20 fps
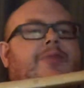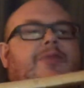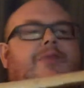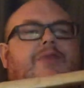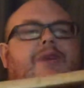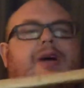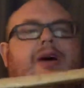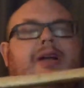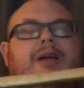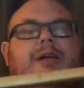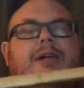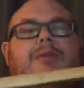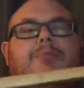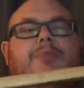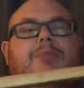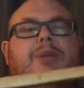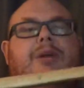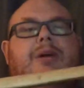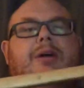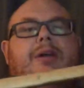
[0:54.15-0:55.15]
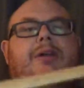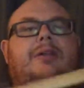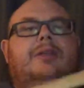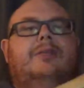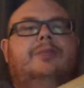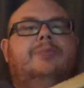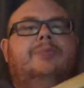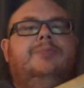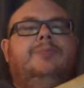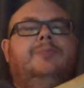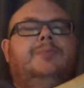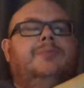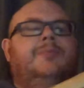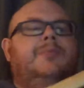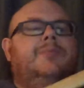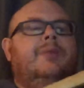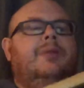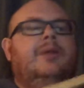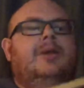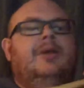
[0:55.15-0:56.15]
if I need a blade,
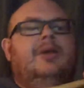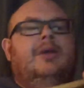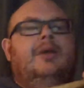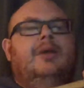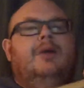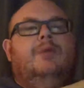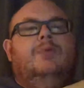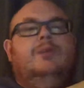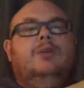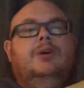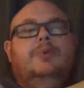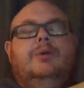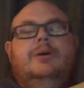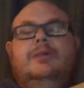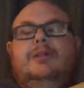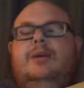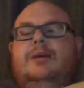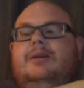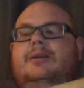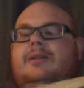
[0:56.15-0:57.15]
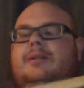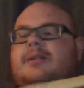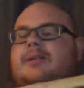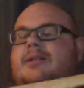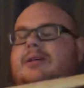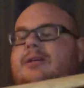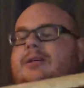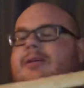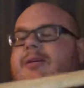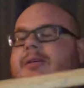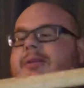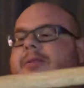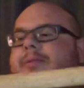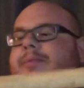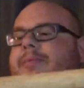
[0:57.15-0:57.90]
and we'll talk about that in a second.